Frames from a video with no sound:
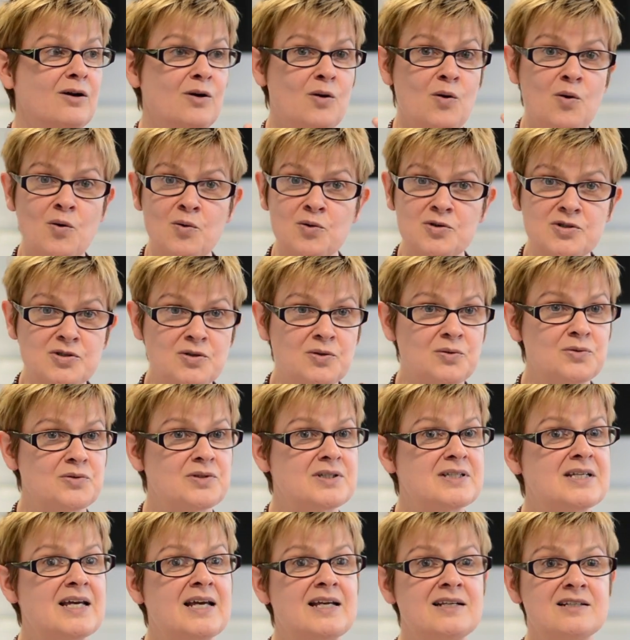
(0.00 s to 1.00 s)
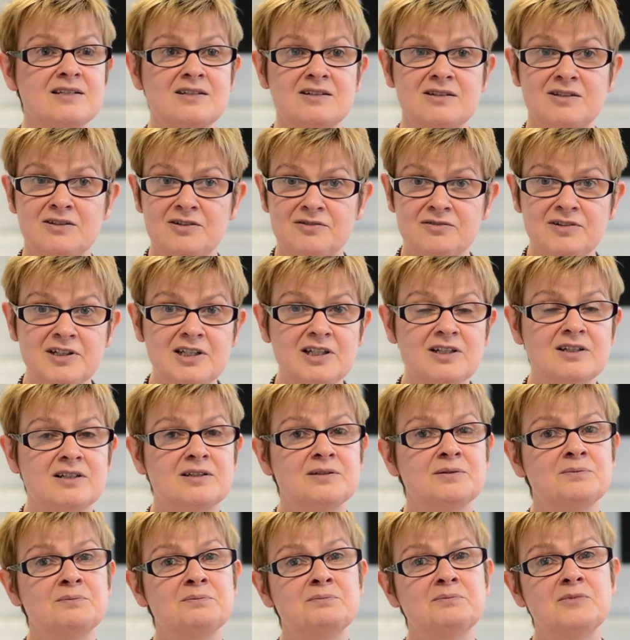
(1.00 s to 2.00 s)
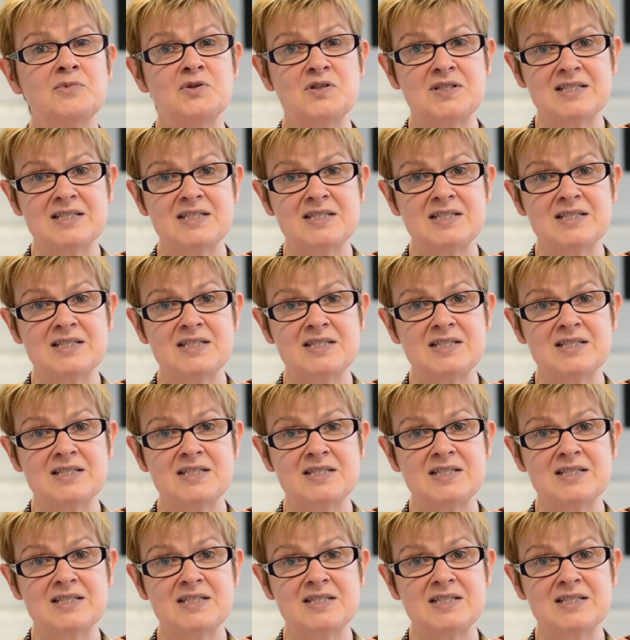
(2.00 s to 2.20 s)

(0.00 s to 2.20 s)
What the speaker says: course content, curriculum,